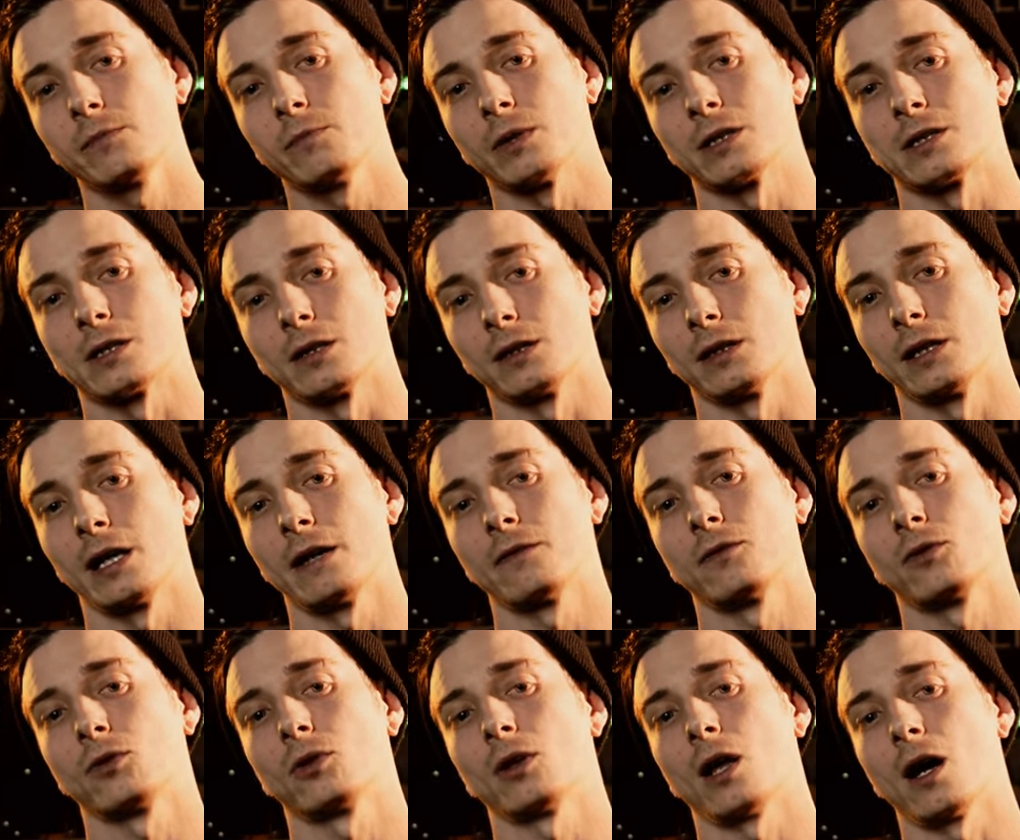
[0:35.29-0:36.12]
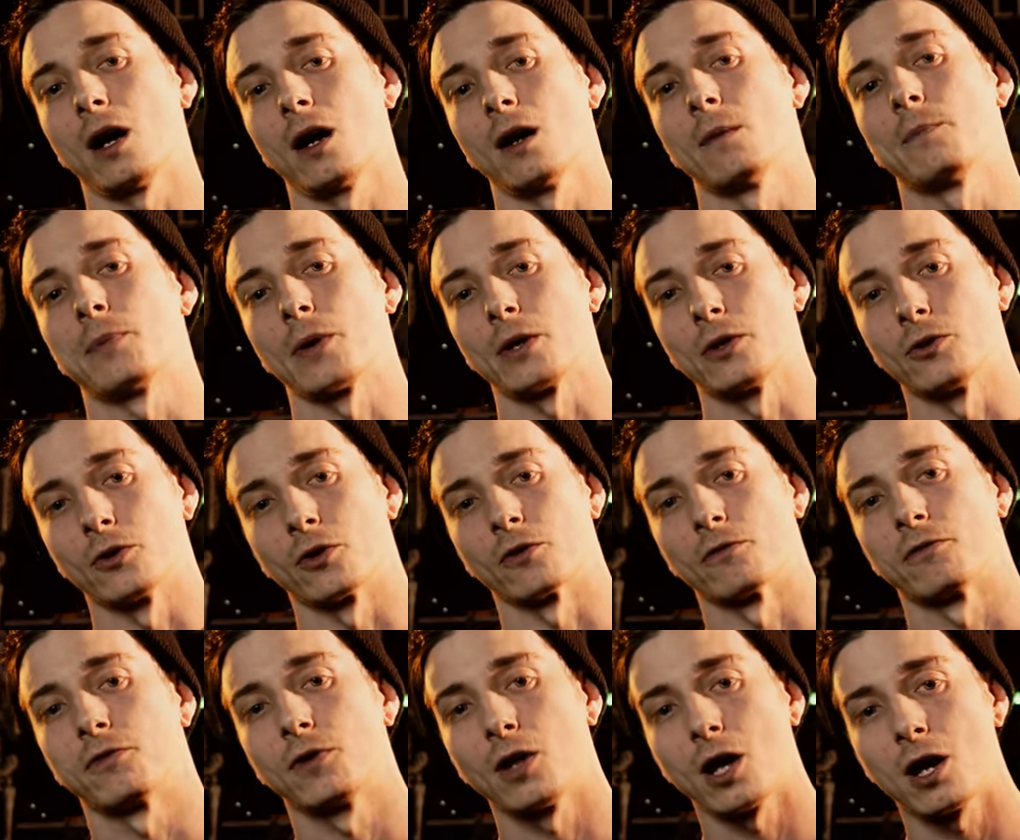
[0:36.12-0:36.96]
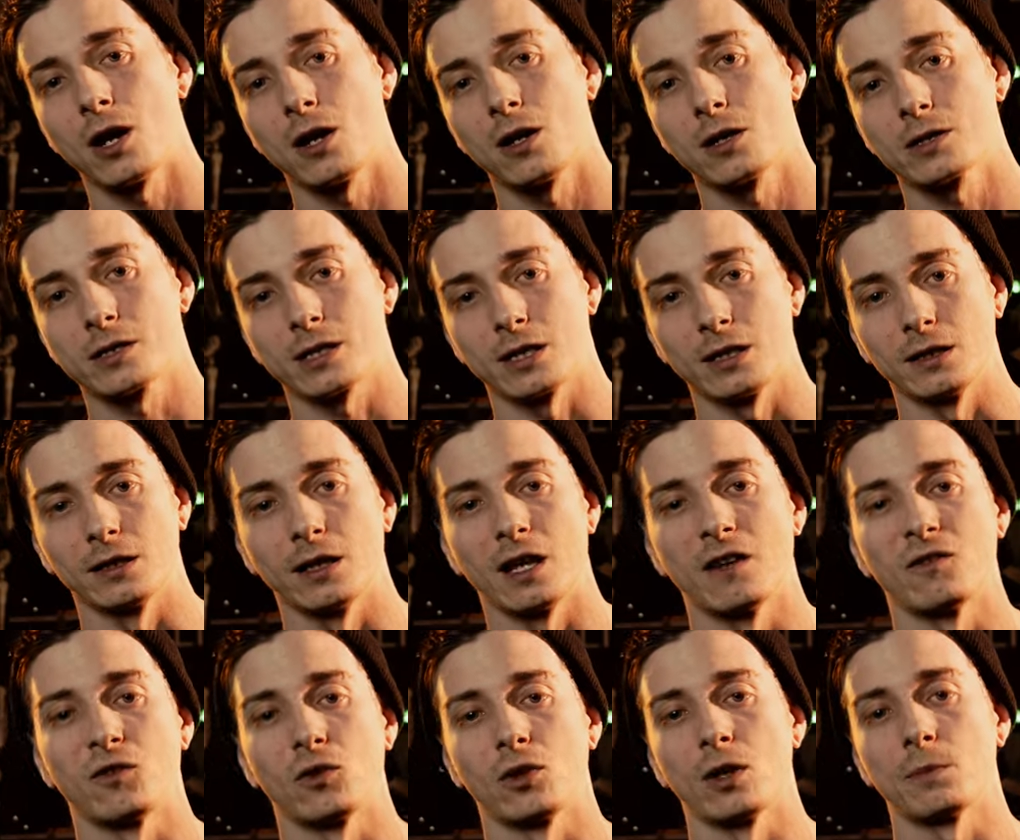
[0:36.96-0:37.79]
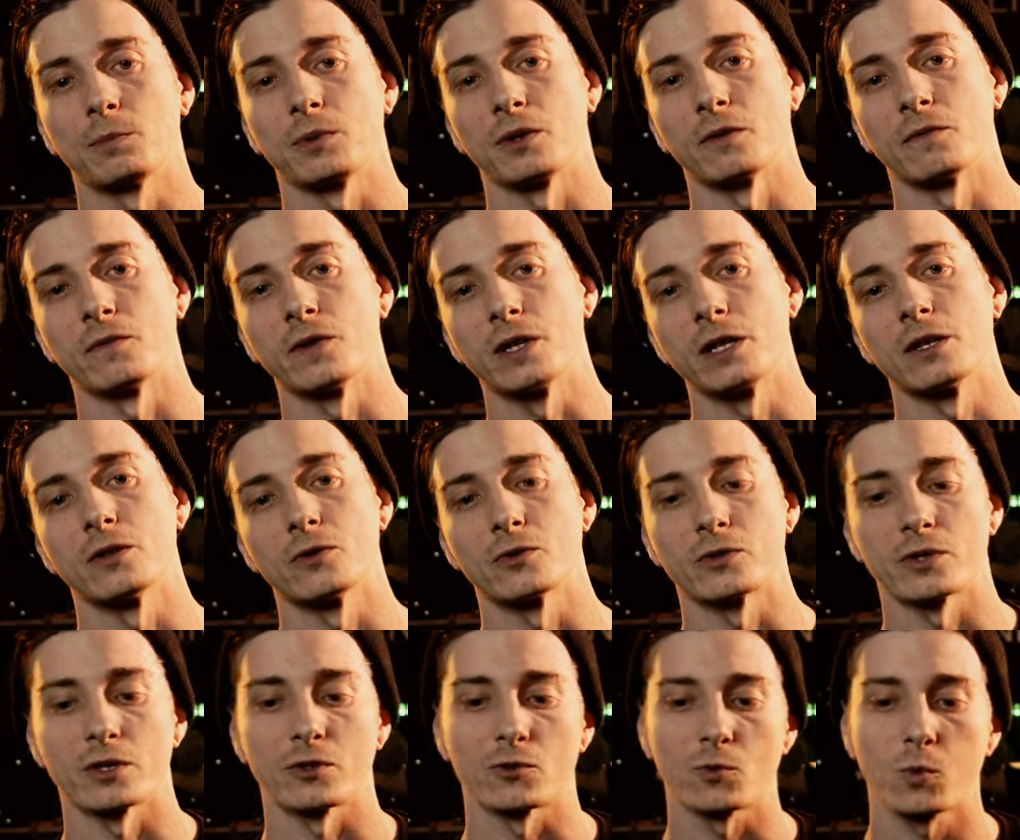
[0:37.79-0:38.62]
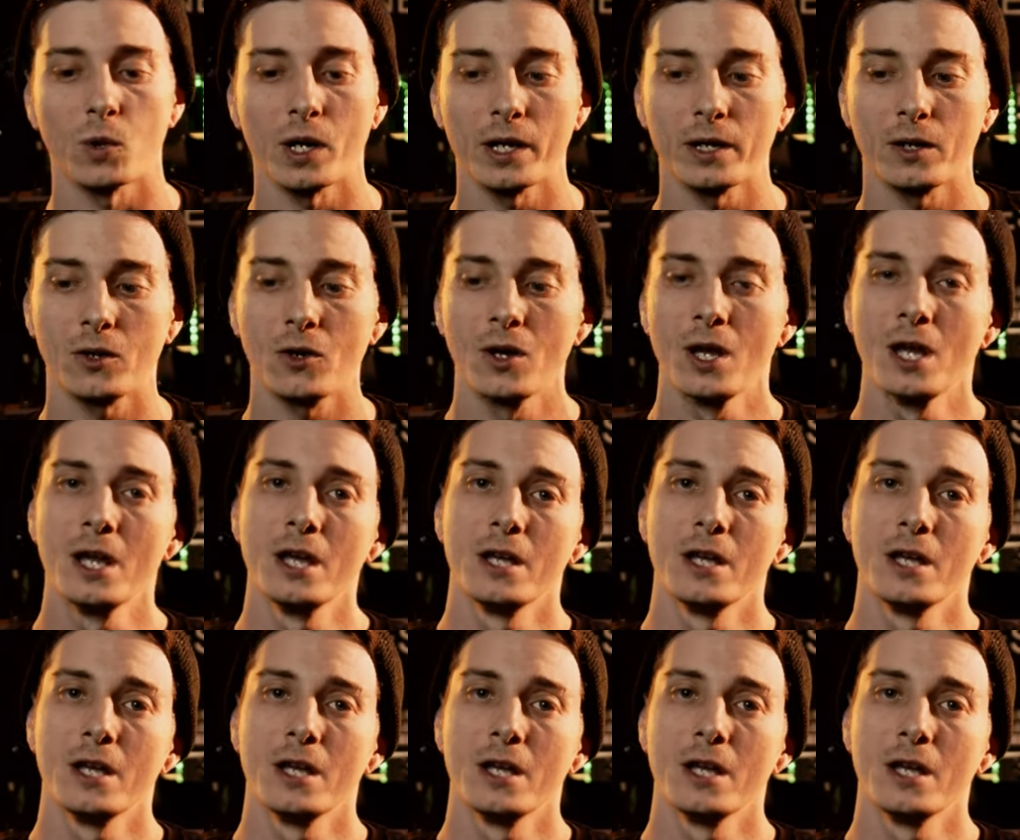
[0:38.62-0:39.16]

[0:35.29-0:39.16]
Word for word: but to level up your vlogs and level up your videos as well.